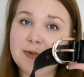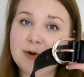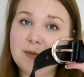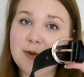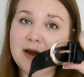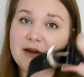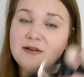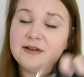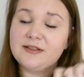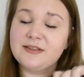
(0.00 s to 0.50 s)
to be
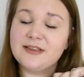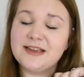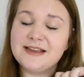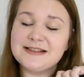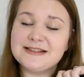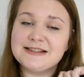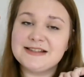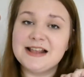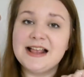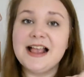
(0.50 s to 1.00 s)
wearing
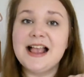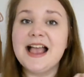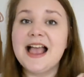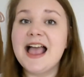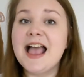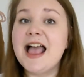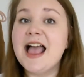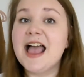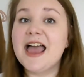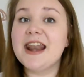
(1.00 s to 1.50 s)
this,
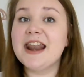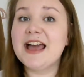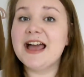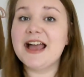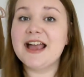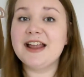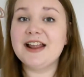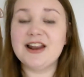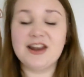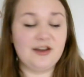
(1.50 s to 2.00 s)
and
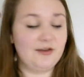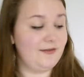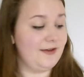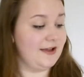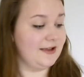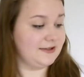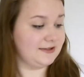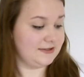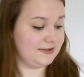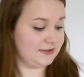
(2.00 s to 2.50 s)
I love
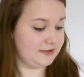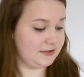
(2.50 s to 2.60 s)
it.